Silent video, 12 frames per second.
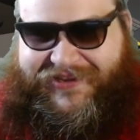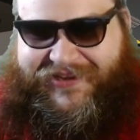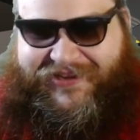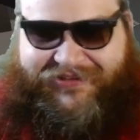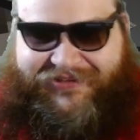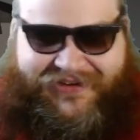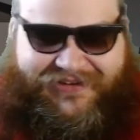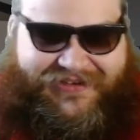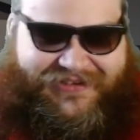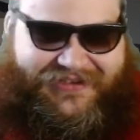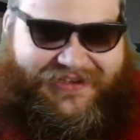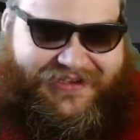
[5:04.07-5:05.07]
A
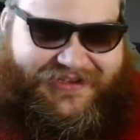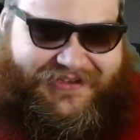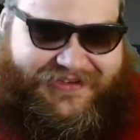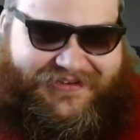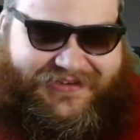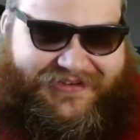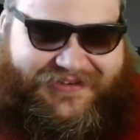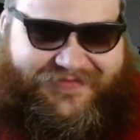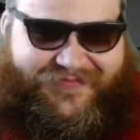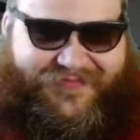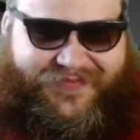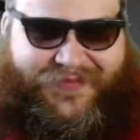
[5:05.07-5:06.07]
hilarious take on
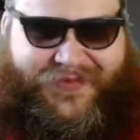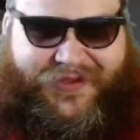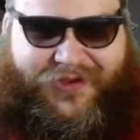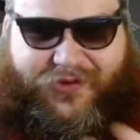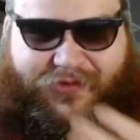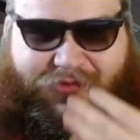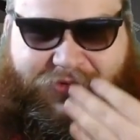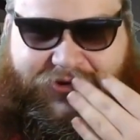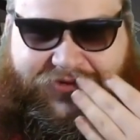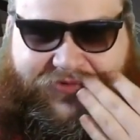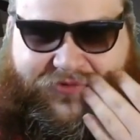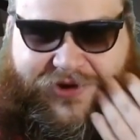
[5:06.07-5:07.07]

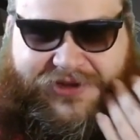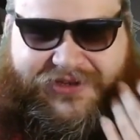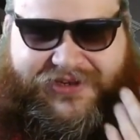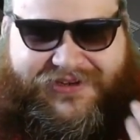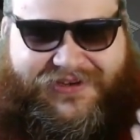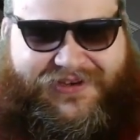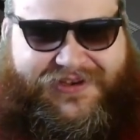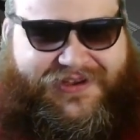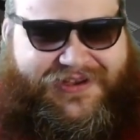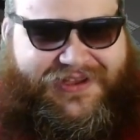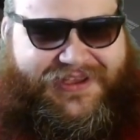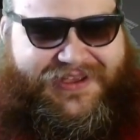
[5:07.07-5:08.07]
Worf wanting to
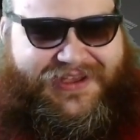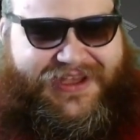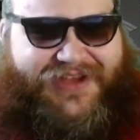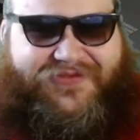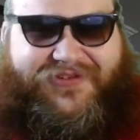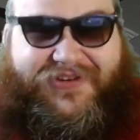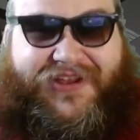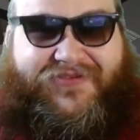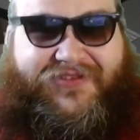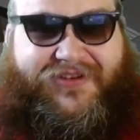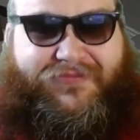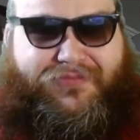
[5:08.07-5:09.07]
die after
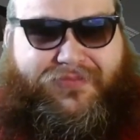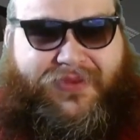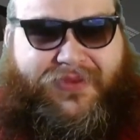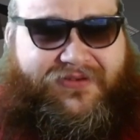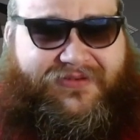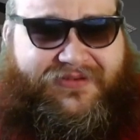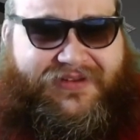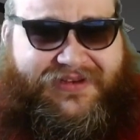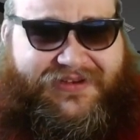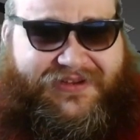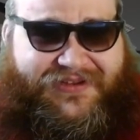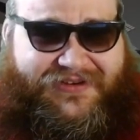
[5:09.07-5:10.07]
having a barrel
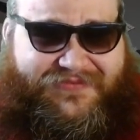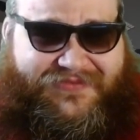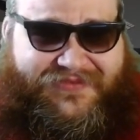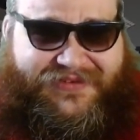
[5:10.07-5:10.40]
land on him.